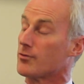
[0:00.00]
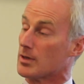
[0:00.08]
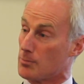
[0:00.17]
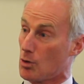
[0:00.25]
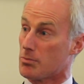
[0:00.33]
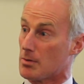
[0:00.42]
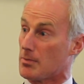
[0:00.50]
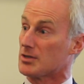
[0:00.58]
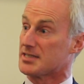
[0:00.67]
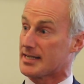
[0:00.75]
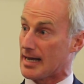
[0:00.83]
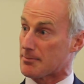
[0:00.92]
for the Marlborough
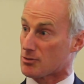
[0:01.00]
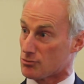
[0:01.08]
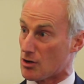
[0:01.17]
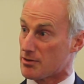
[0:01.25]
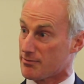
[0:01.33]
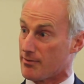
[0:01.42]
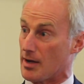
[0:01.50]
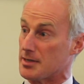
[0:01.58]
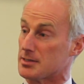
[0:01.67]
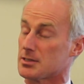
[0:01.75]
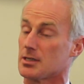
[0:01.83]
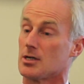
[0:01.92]
Multi-Cap Growth
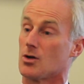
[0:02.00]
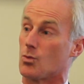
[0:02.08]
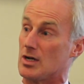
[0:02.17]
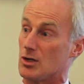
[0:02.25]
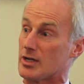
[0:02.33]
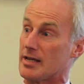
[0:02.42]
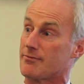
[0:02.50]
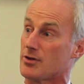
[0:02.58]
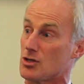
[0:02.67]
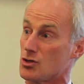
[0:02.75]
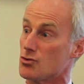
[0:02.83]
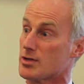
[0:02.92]
Fund, we're looking for
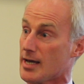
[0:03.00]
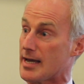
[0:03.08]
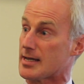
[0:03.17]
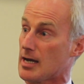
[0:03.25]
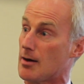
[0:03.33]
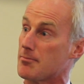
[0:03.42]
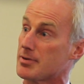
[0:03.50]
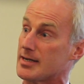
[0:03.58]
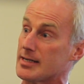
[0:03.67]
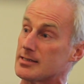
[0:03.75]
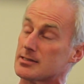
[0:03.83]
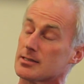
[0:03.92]
UK
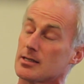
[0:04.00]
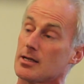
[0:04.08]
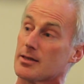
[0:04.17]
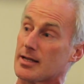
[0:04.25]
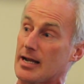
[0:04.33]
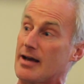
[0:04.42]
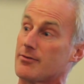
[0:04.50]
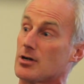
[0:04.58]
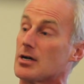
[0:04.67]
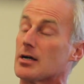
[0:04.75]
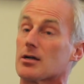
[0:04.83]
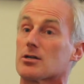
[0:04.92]
companies that have
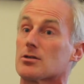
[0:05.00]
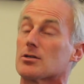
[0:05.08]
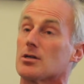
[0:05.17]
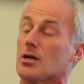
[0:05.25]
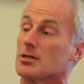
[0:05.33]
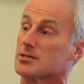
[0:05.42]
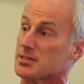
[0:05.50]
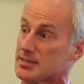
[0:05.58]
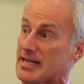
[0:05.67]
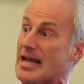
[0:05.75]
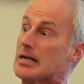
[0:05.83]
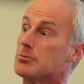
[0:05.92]
a
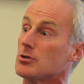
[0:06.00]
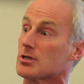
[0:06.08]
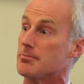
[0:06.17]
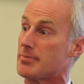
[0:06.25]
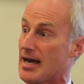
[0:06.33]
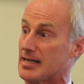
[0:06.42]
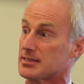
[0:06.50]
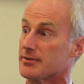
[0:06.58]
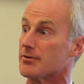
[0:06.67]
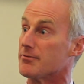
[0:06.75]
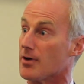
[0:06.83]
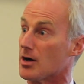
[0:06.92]
sustainable
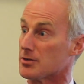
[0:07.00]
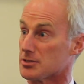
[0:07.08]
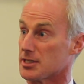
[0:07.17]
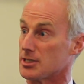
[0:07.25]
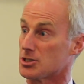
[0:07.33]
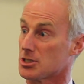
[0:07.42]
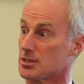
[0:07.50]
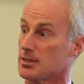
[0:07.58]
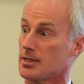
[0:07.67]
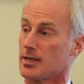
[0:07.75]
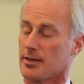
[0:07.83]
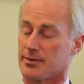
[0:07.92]
competitive advantage.
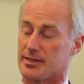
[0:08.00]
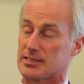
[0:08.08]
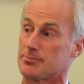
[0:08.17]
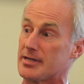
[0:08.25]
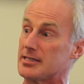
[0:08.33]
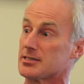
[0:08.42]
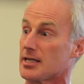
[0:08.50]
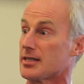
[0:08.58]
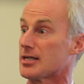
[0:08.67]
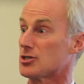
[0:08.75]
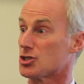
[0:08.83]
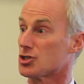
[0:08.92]
This means that
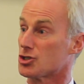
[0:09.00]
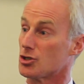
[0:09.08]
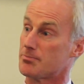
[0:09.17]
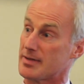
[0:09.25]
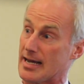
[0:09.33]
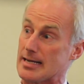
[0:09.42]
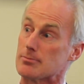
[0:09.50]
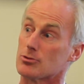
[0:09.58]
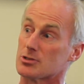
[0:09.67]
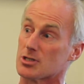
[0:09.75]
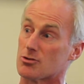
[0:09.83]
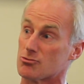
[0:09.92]
they should be
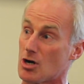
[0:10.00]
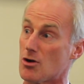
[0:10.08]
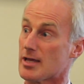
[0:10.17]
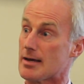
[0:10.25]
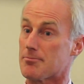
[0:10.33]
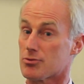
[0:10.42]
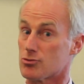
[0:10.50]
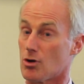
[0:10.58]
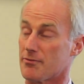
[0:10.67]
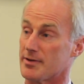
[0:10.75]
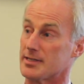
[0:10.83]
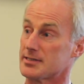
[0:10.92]
able to grow their
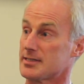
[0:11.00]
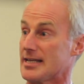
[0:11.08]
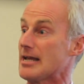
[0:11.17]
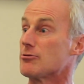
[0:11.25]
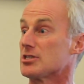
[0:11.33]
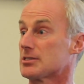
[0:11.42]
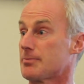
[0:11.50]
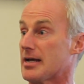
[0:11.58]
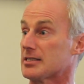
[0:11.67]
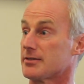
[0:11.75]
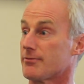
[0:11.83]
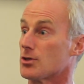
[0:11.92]
profits
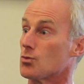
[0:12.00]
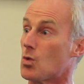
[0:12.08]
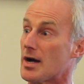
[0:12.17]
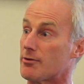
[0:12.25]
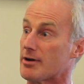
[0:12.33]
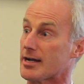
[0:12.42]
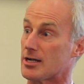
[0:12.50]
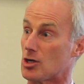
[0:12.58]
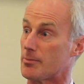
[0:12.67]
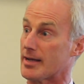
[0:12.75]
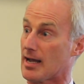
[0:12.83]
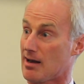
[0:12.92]
irrespective of the wider
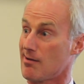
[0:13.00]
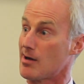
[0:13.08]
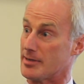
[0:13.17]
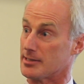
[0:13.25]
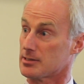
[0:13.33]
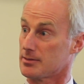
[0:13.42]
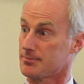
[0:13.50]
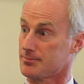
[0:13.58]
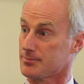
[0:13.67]
economic climate.